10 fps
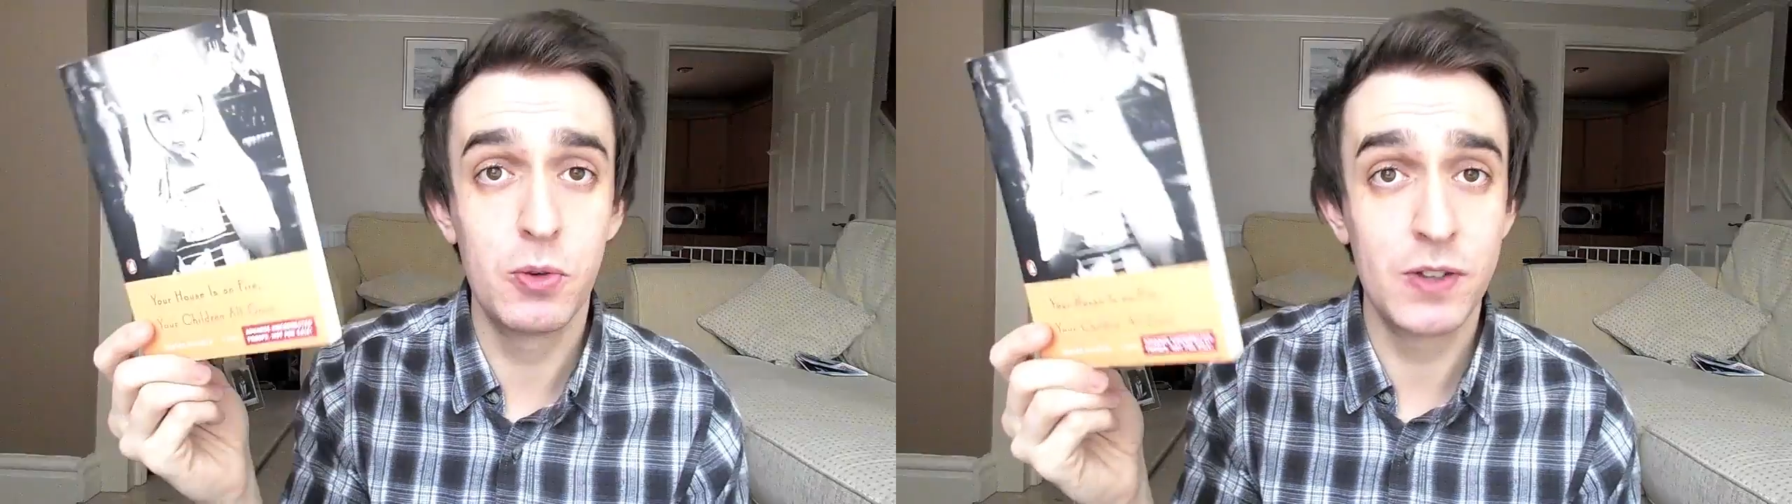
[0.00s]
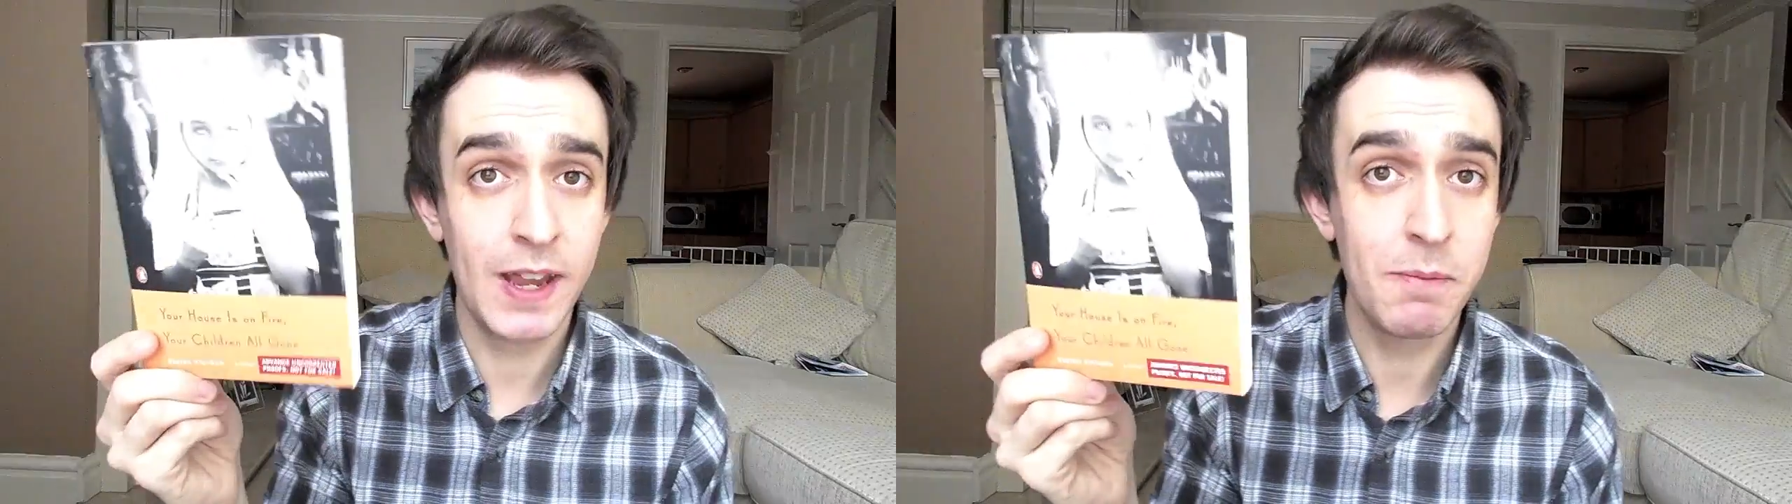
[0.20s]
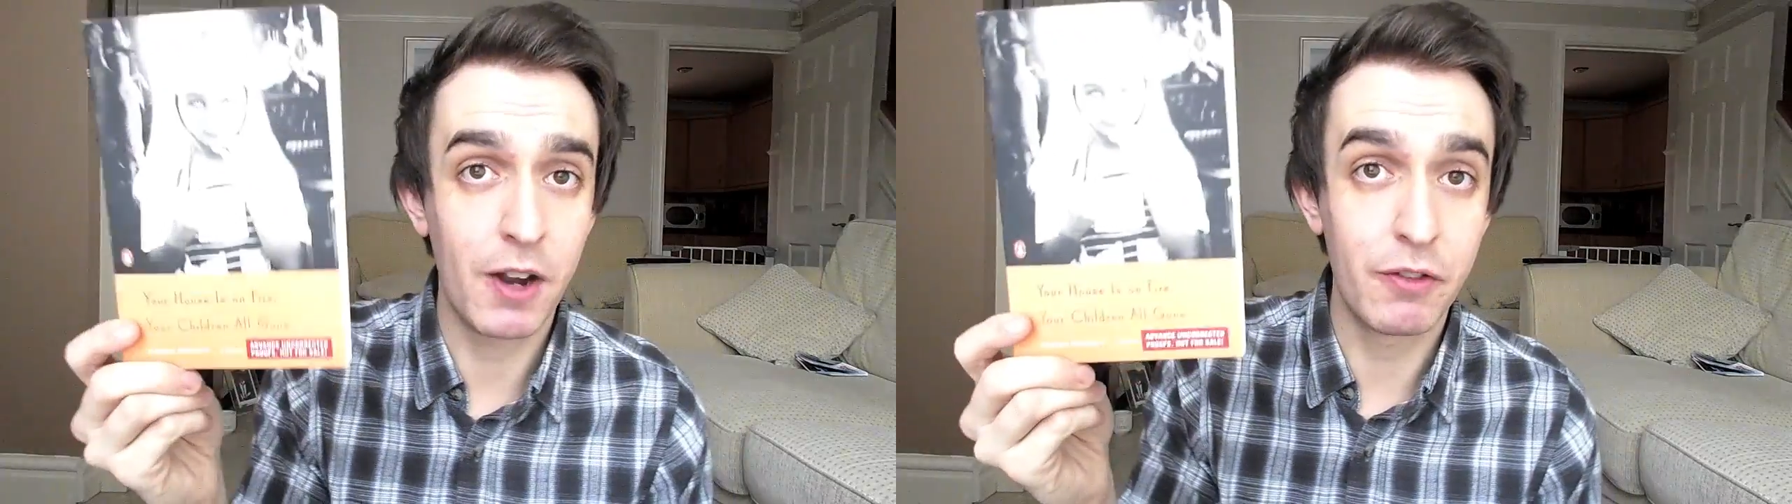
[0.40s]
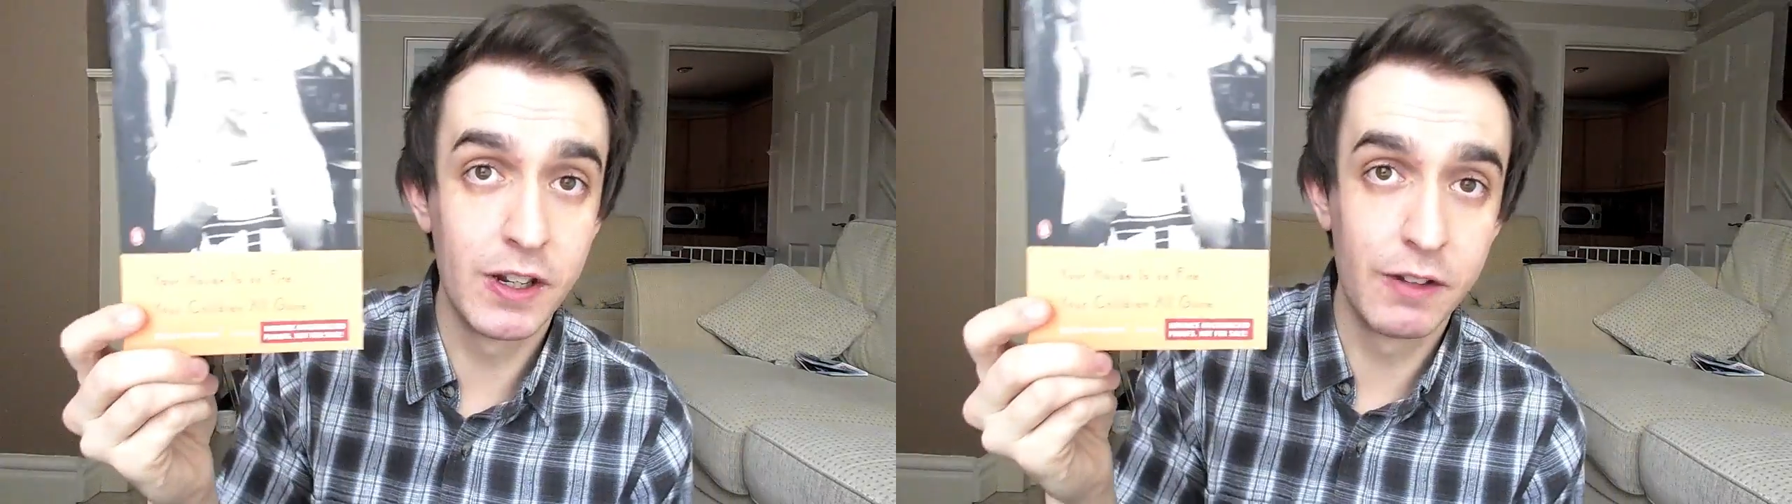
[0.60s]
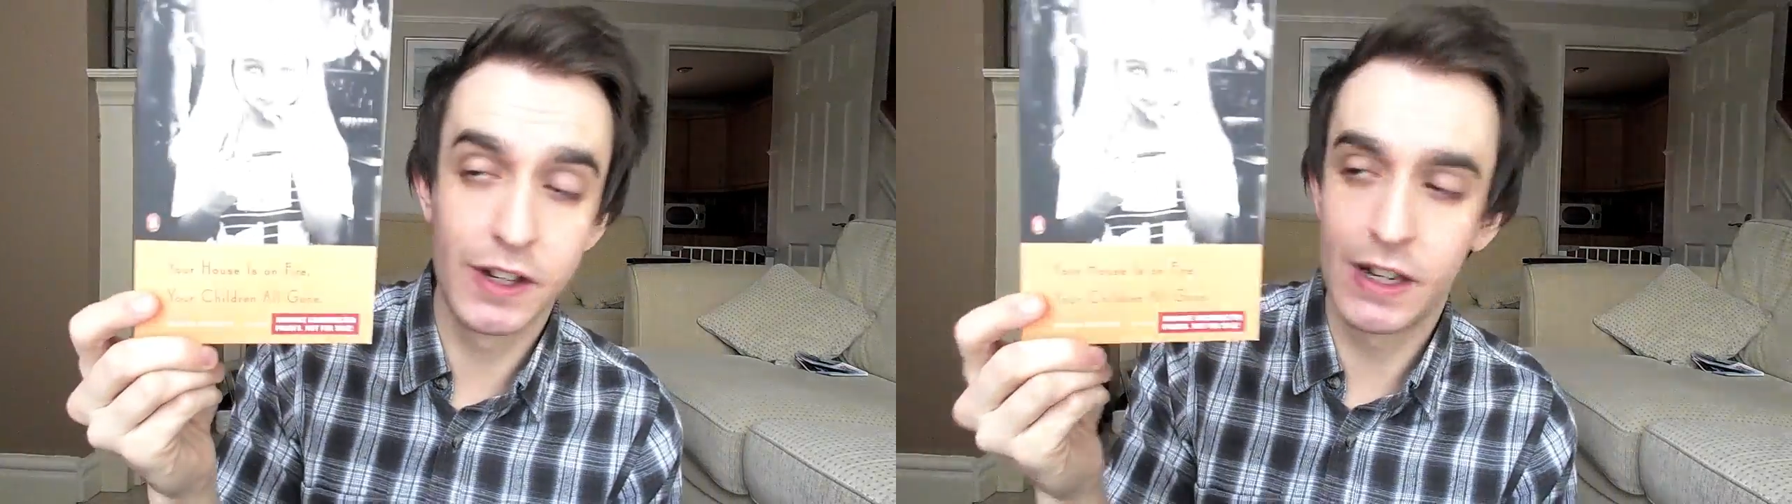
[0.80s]
whose name I
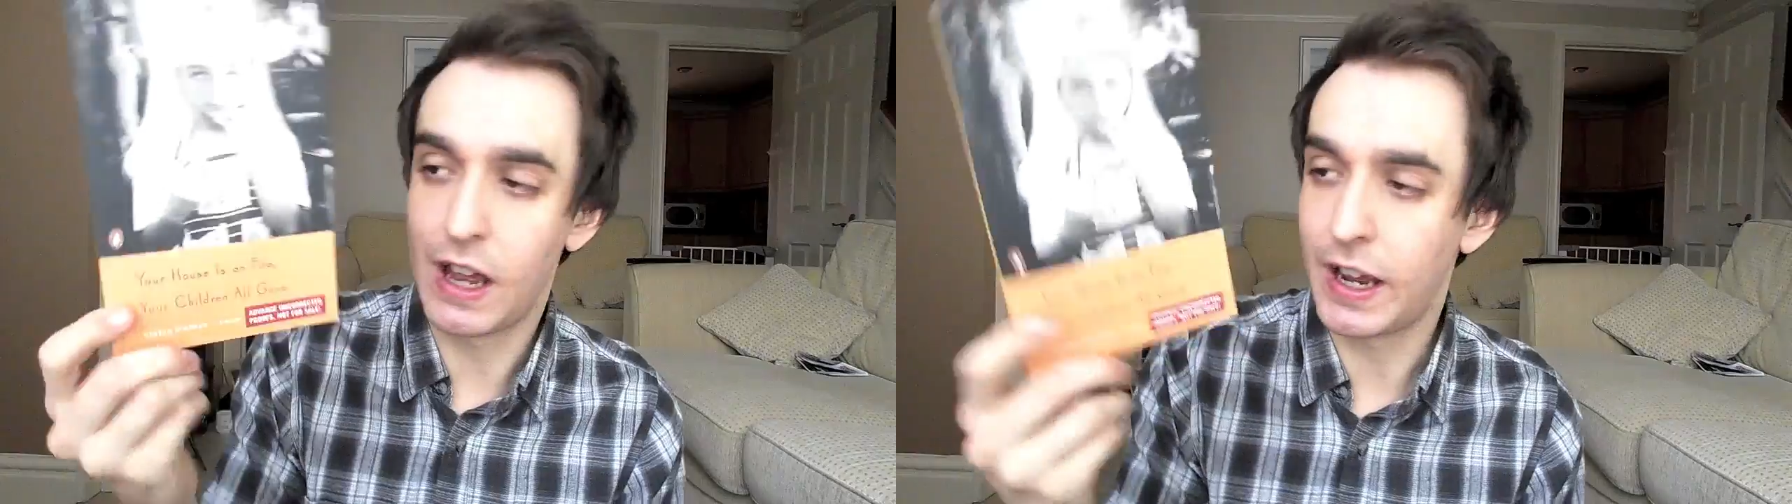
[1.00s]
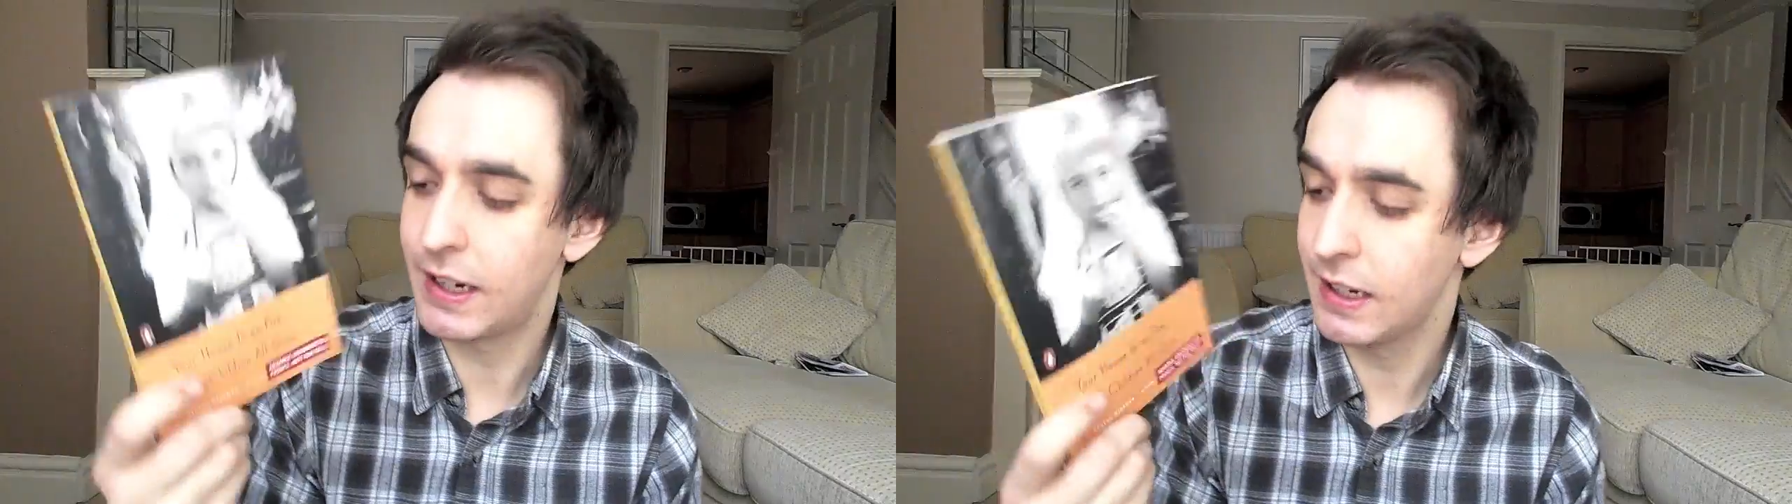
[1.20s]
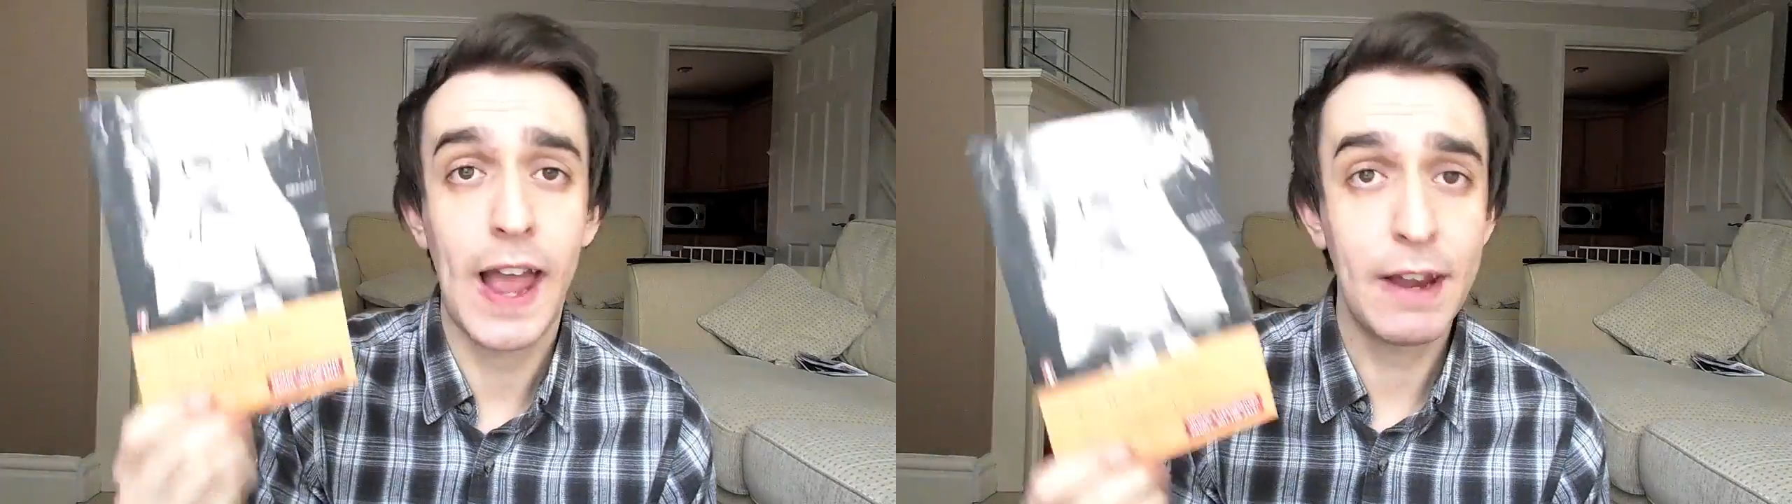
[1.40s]
really, really like.